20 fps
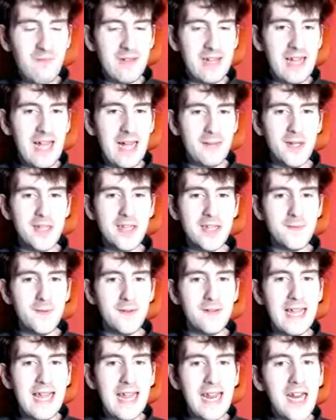We have a
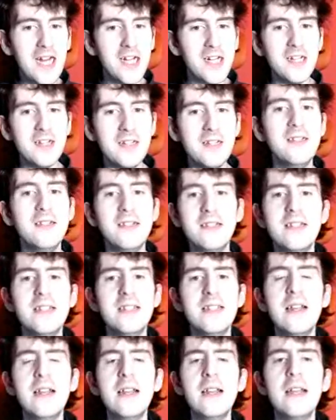double
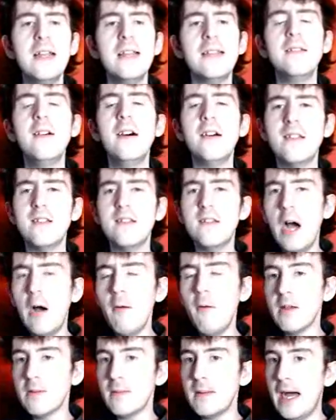agent. It's not
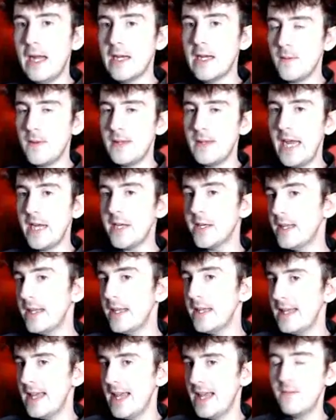Star Wars without a double
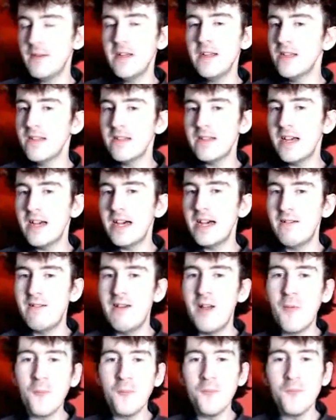agent, is it? No.